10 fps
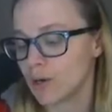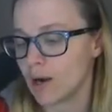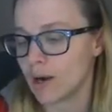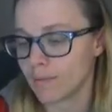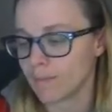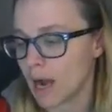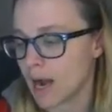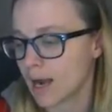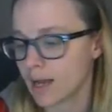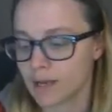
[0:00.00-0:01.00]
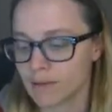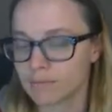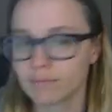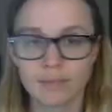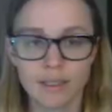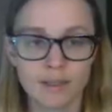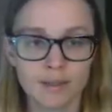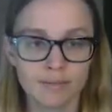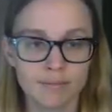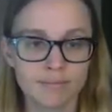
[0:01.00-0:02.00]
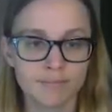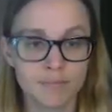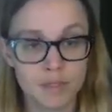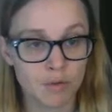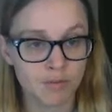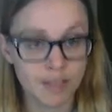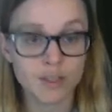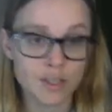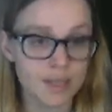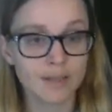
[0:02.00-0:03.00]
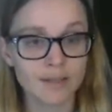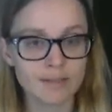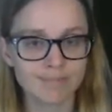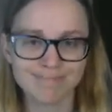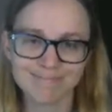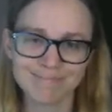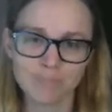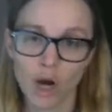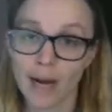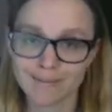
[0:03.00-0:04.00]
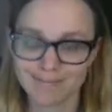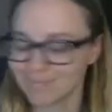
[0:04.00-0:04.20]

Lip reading: I don't finish things. Great.